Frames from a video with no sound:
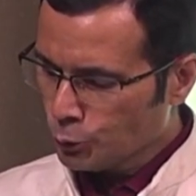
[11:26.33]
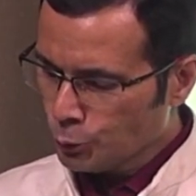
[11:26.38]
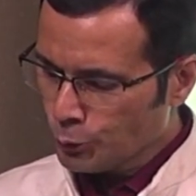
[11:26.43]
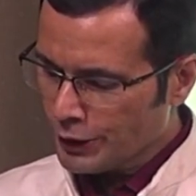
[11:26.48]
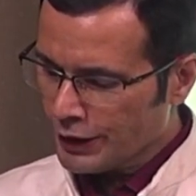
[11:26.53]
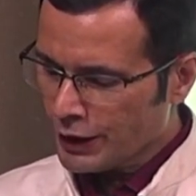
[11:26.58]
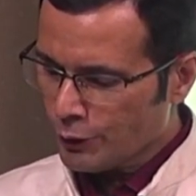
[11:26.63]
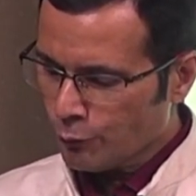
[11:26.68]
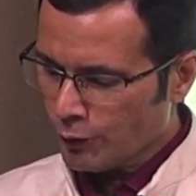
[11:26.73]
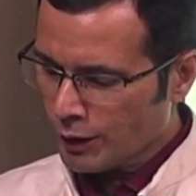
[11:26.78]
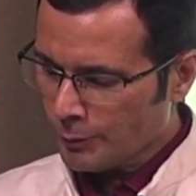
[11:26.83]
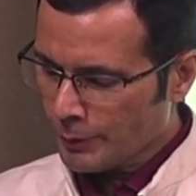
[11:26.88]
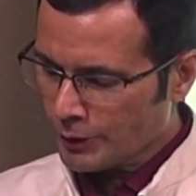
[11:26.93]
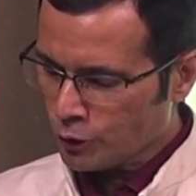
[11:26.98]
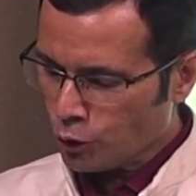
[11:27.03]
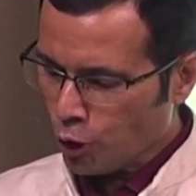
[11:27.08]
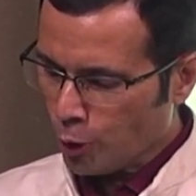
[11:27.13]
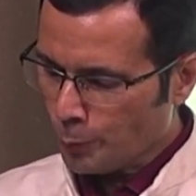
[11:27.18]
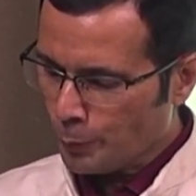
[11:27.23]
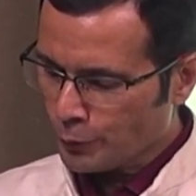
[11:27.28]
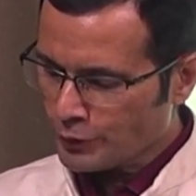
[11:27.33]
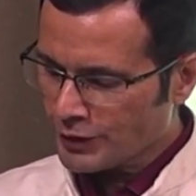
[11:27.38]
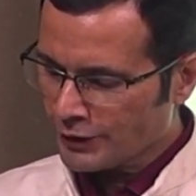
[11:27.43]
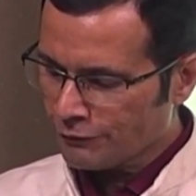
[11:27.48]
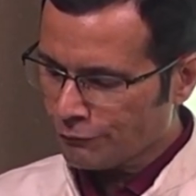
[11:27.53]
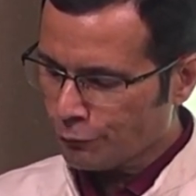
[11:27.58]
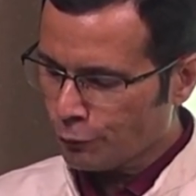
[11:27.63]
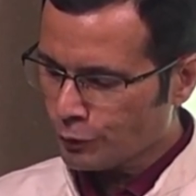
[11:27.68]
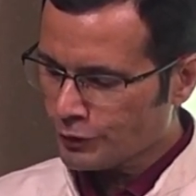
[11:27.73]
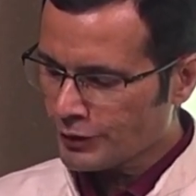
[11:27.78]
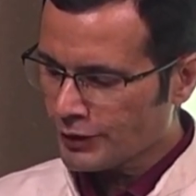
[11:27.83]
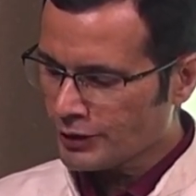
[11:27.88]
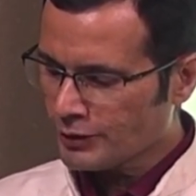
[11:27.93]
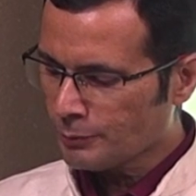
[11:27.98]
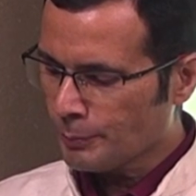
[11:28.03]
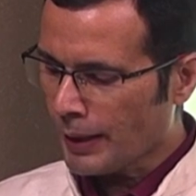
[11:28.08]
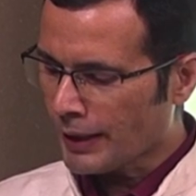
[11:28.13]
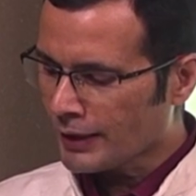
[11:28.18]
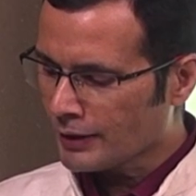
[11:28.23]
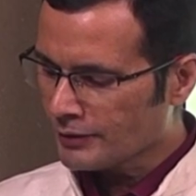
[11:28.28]
two equal but opposite
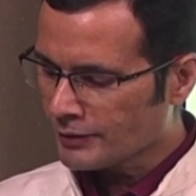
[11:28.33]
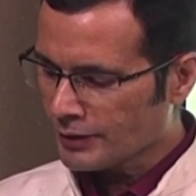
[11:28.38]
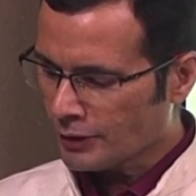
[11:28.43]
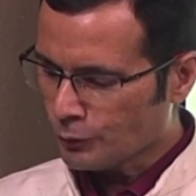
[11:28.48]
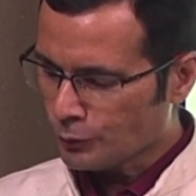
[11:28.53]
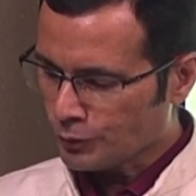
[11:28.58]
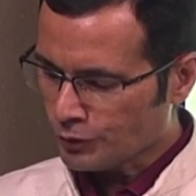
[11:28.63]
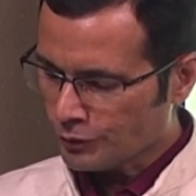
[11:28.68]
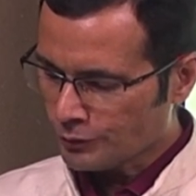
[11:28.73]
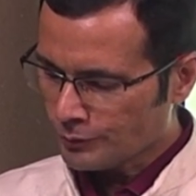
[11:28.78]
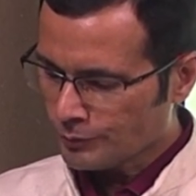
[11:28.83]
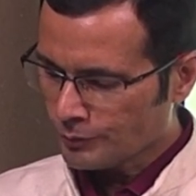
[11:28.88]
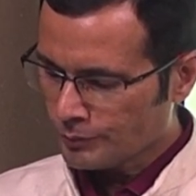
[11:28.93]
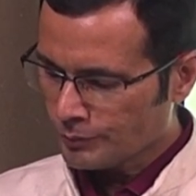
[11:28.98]
forces balance out.